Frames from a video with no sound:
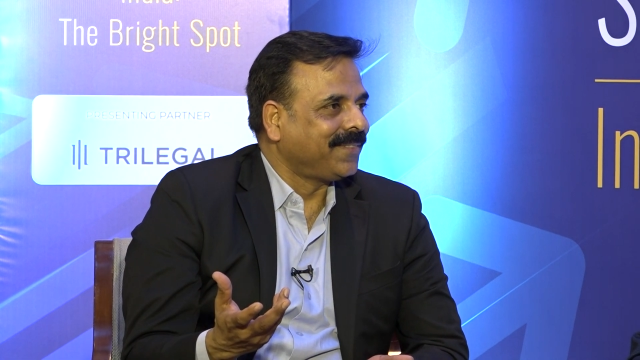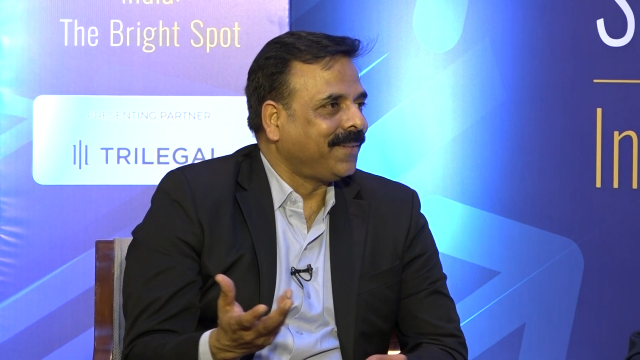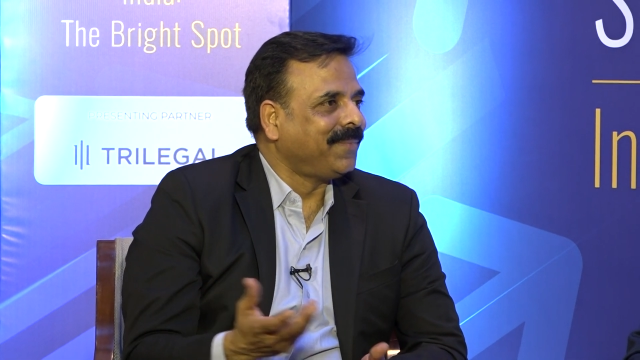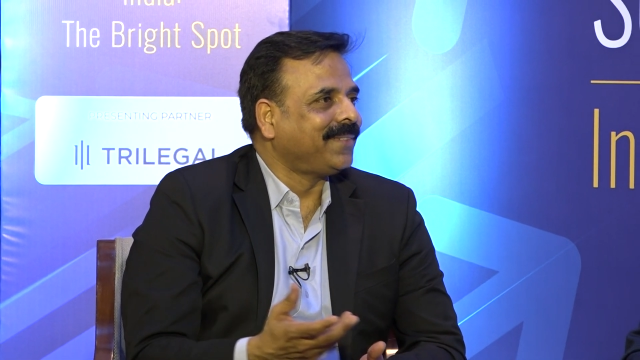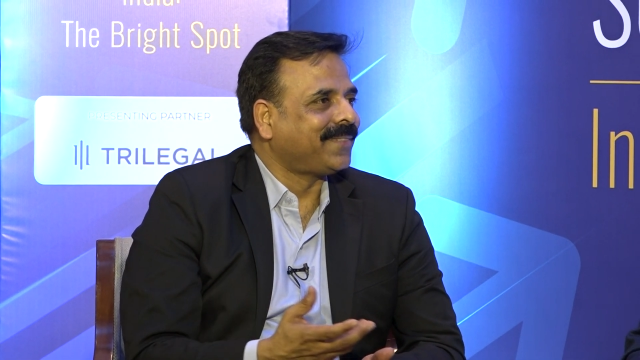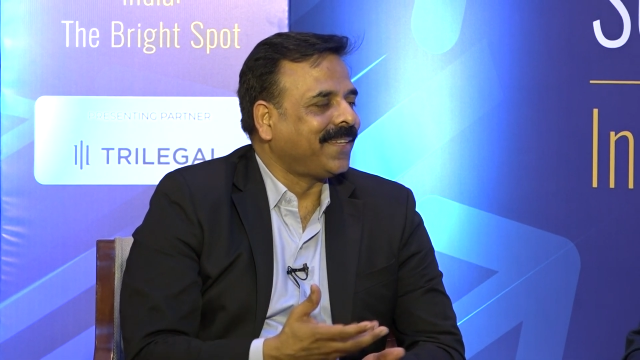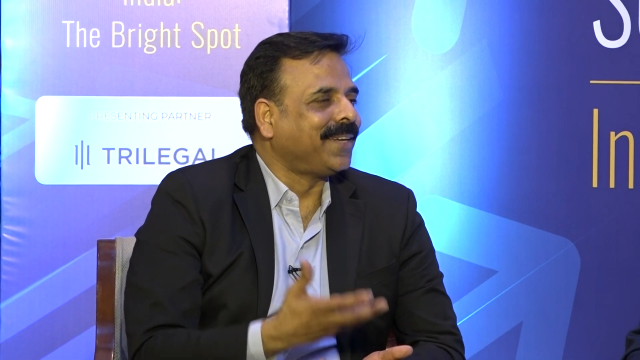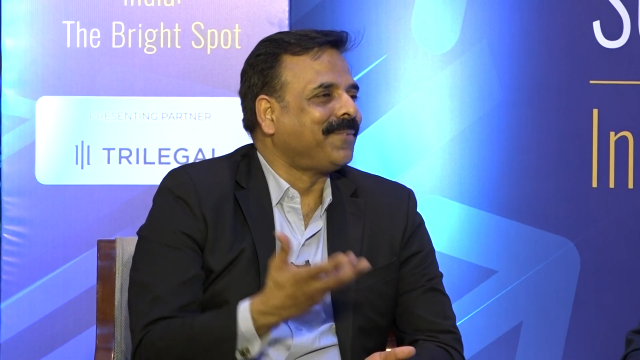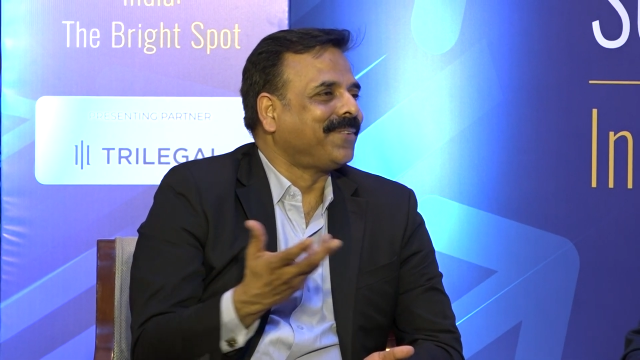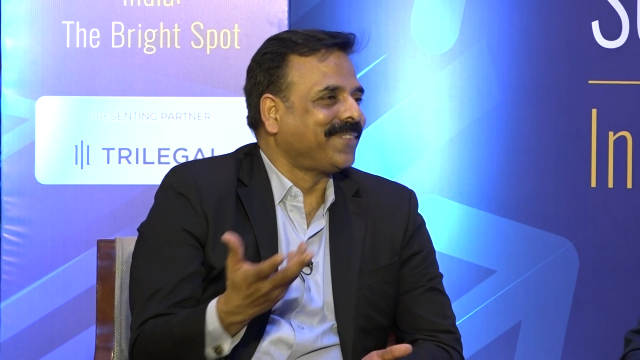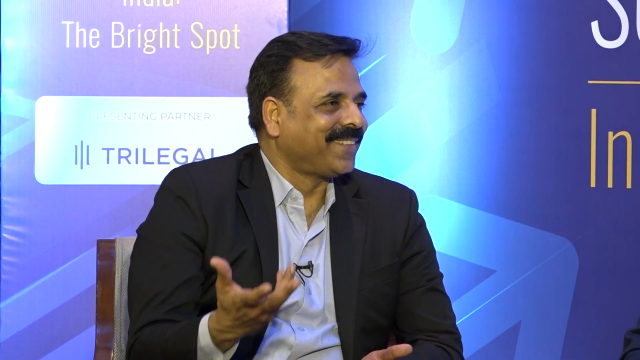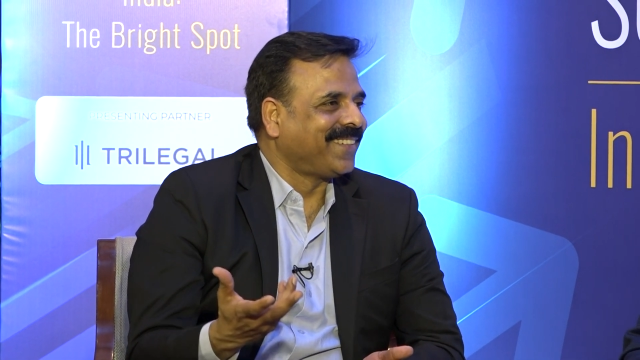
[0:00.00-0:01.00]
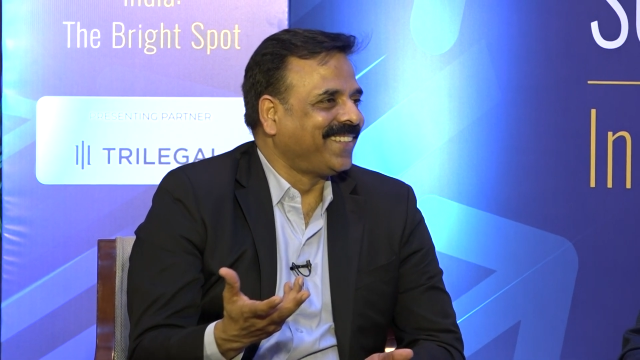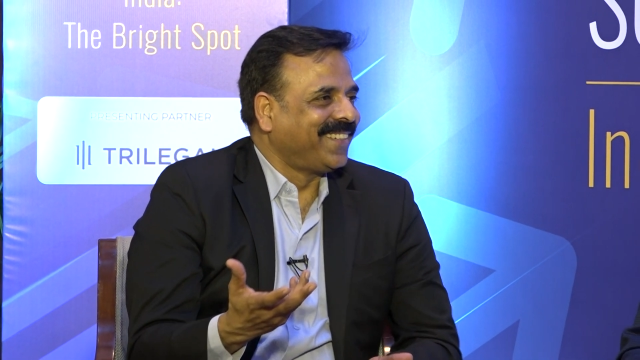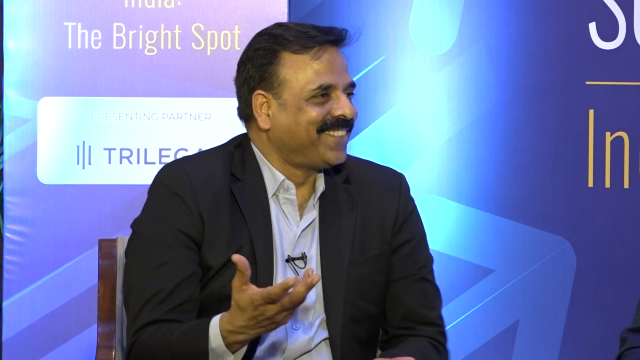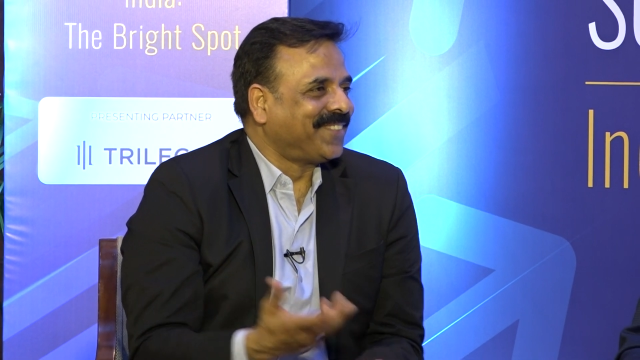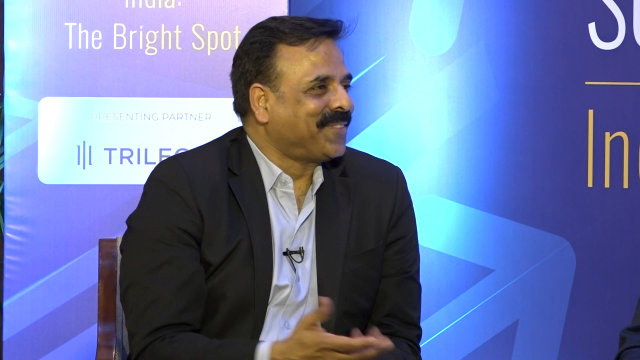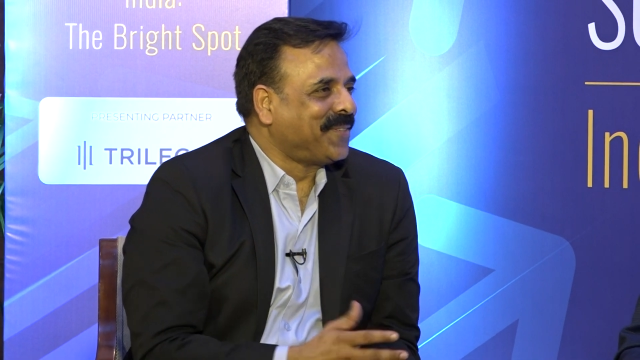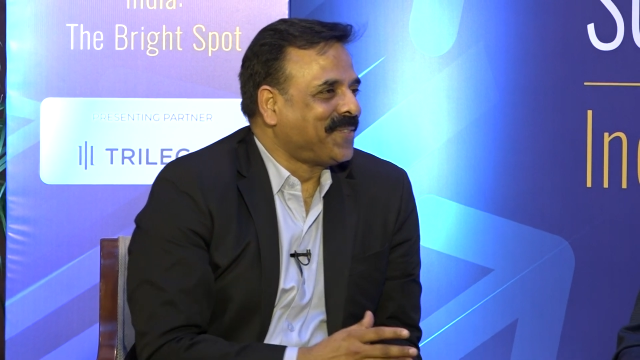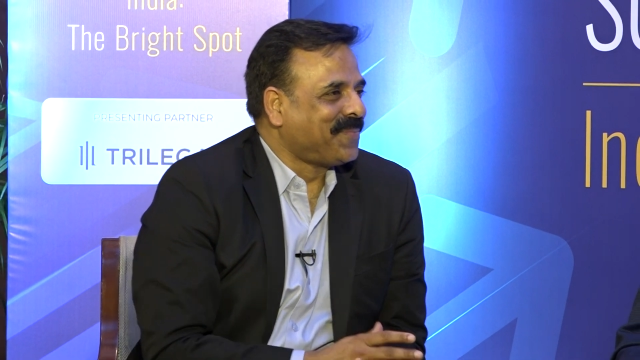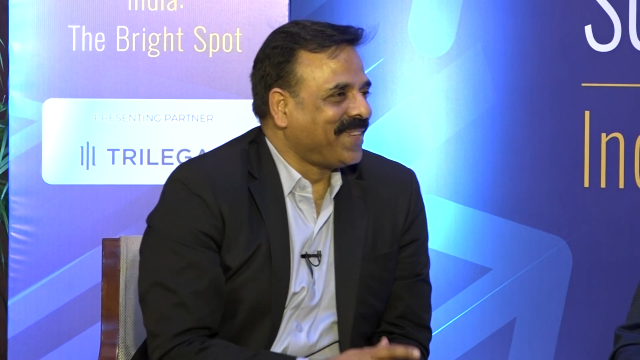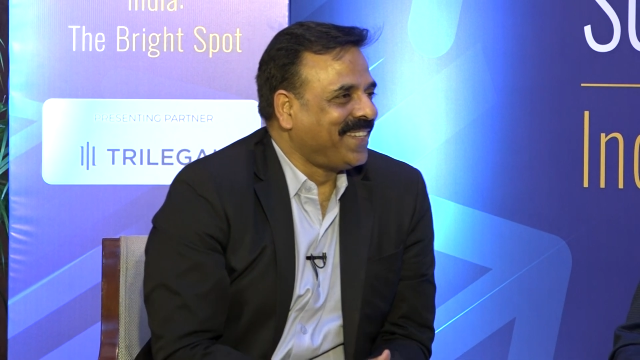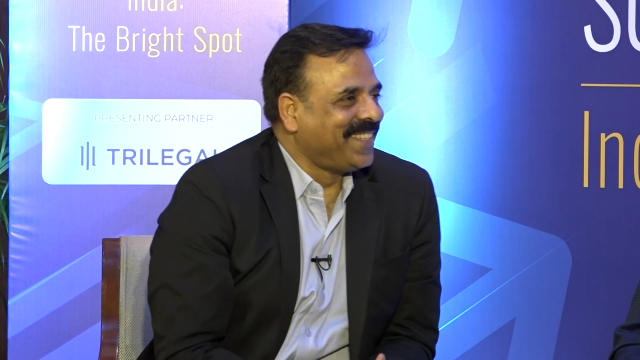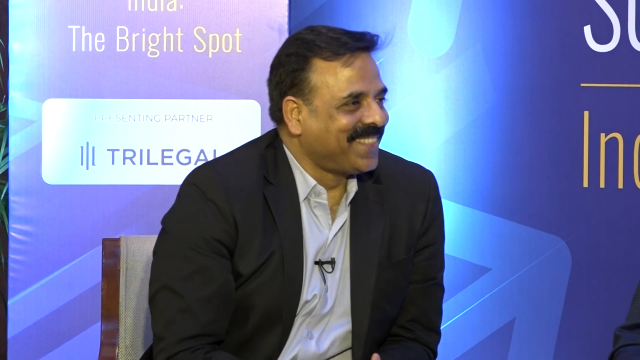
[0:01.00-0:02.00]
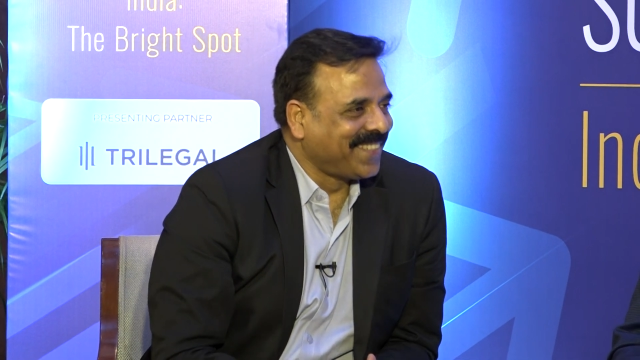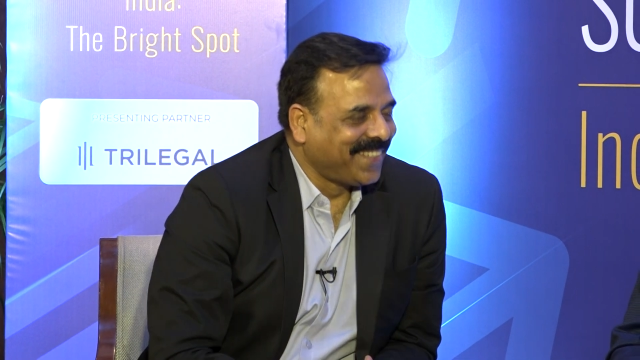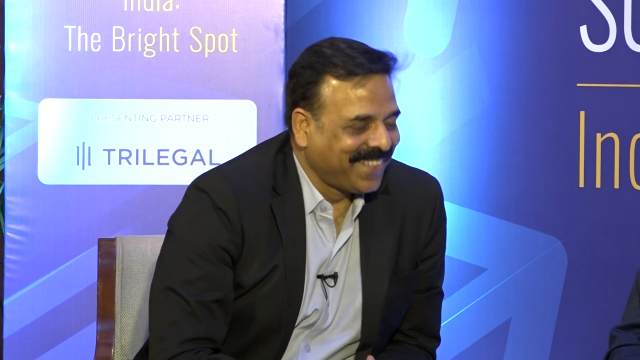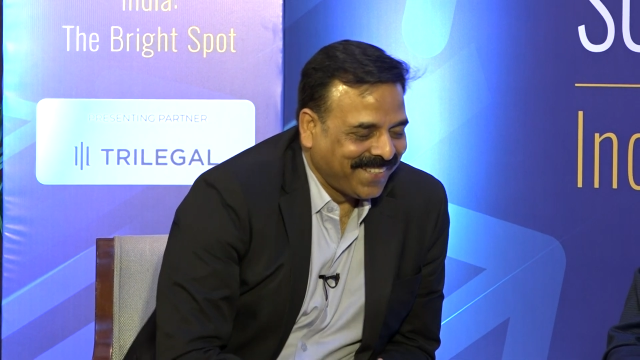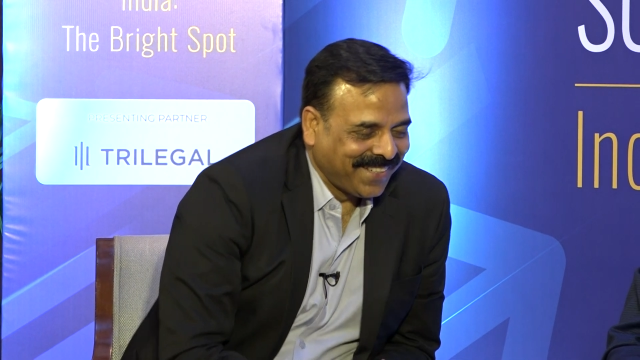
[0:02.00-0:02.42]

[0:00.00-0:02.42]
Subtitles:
I mean, think about it, right? It's not going to be easy.